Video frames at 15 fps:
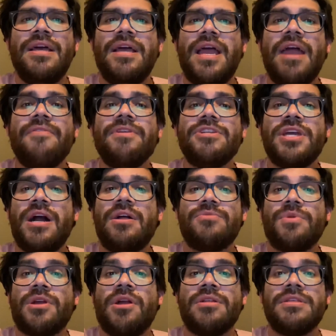Every child,
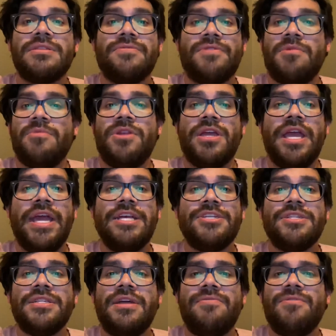regardless of
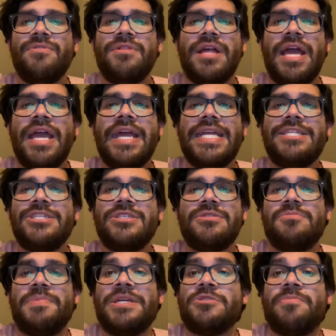communication level, age,
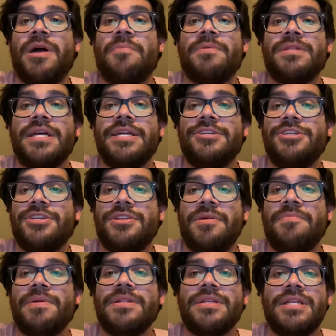special population,
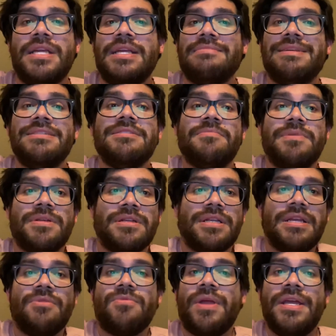ability,
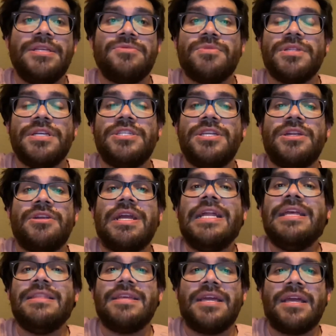disability, race, religion, or
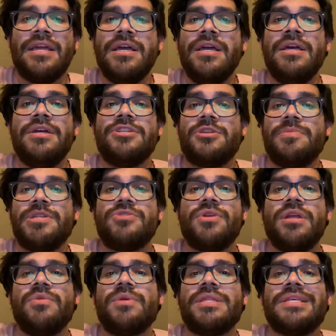anything, should be
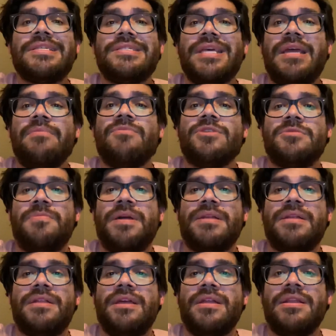treated with the same respect
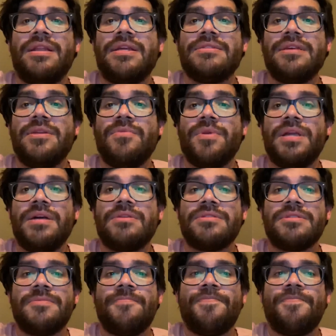and dignity as anyone else.